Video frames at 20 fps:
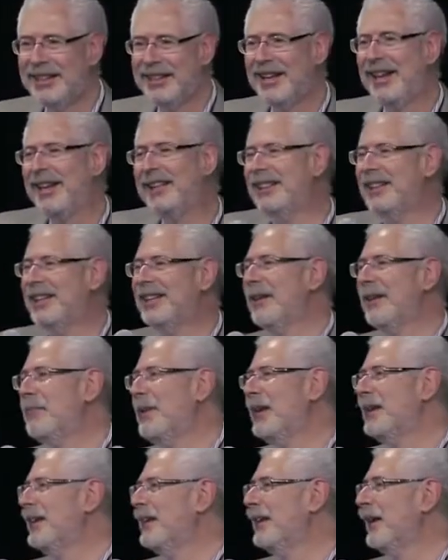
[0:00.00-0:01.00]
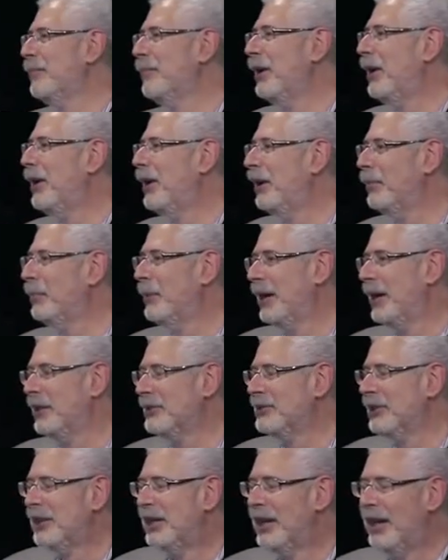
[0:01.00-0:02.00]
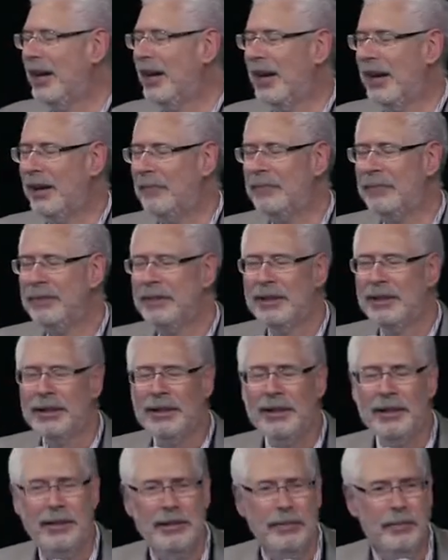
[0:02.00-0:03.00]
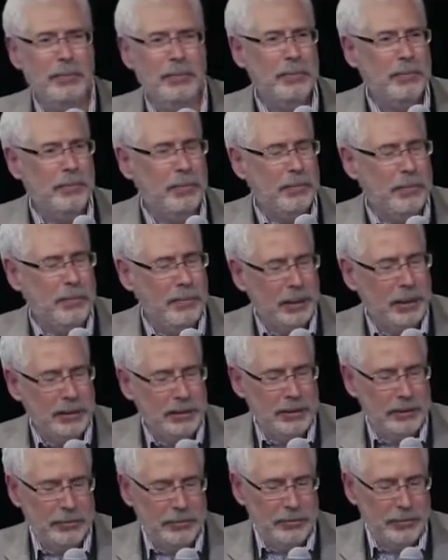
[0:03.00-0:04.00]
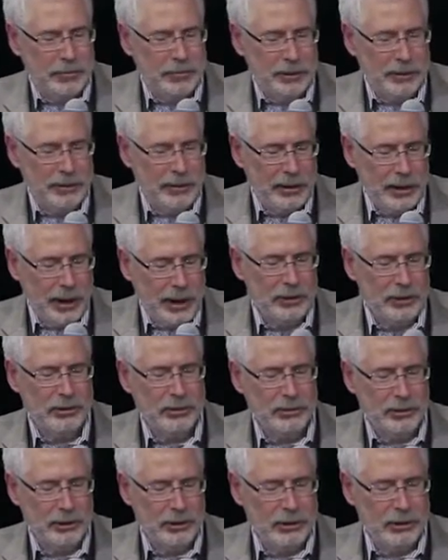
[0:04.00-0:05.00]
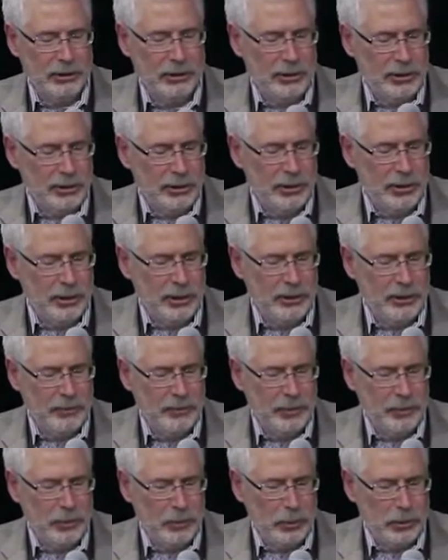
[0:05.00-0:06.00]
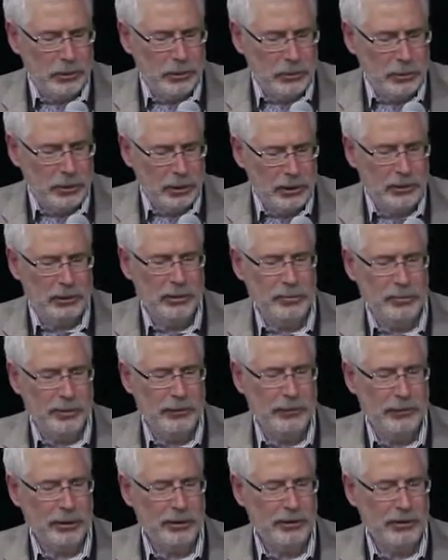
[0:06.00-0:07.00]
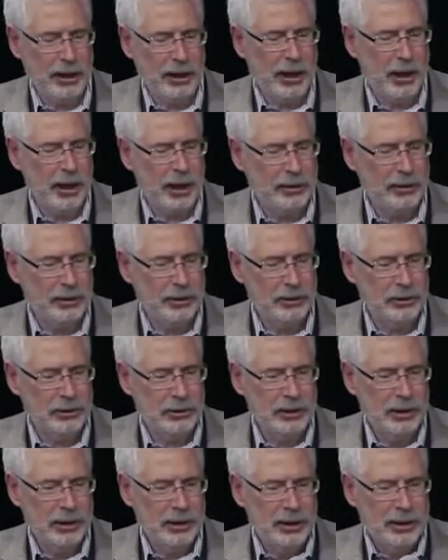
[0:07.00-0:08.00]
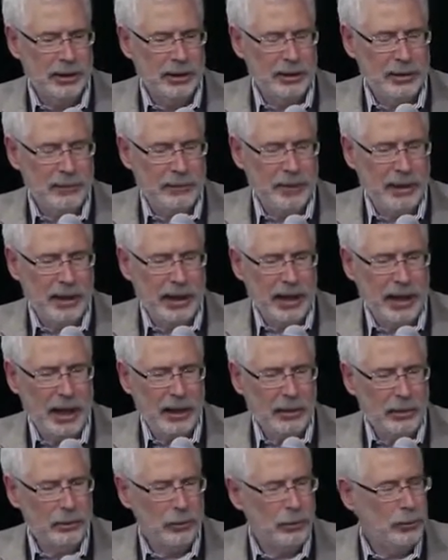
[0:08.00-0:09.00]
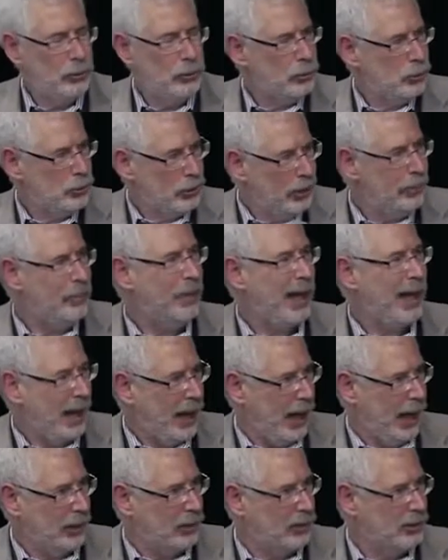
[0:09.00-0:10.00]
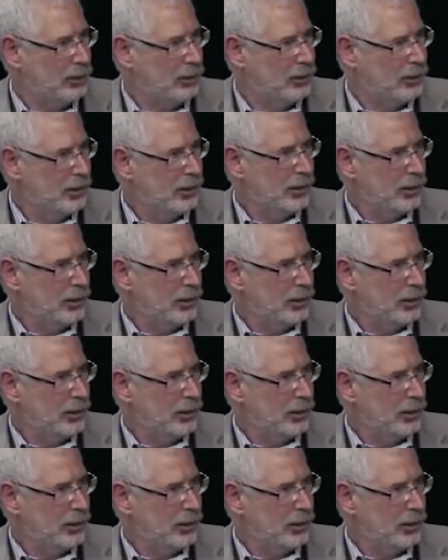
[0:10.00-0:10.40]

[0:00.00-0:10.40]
I think I'm making up a hall pass. But the answer is, what you need to be figuring out is how to do cheap hacks.